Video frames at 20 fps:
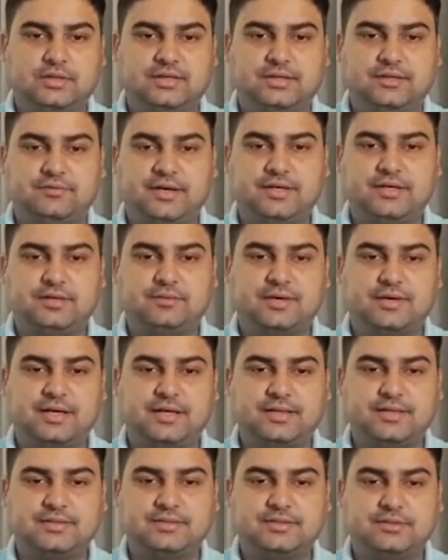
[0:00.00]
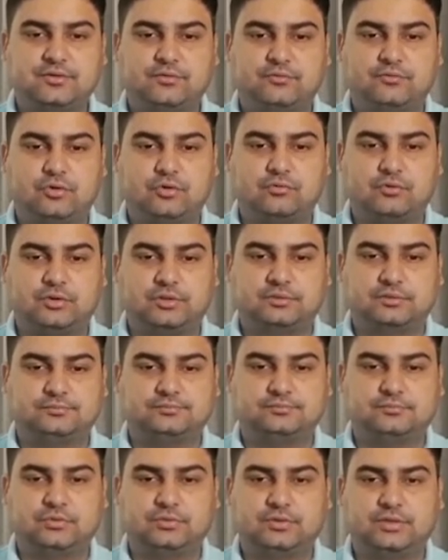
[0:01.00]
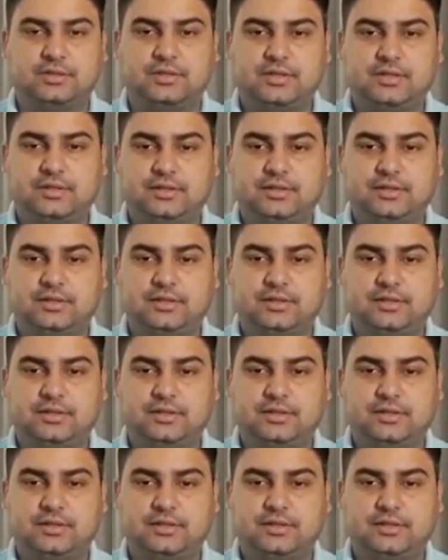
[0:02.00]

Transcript: divided by density of dock water, okay,